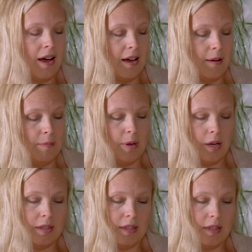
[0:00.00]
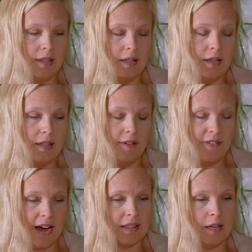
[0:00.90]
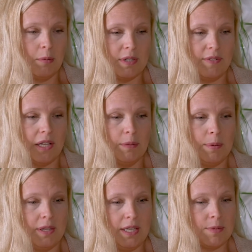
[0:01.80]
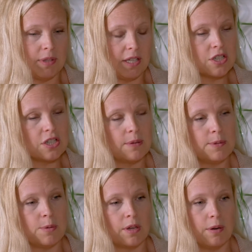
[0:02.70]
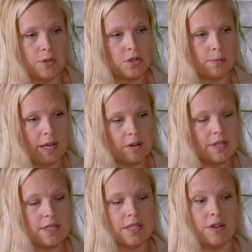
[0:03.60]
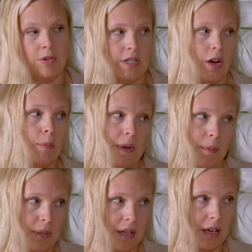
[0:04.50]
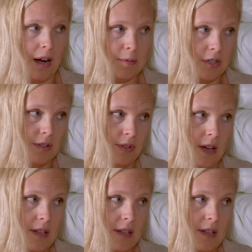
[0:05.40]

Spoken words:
The fact that we're developing these relationships with commercial bakeries is going to open up a lot of options for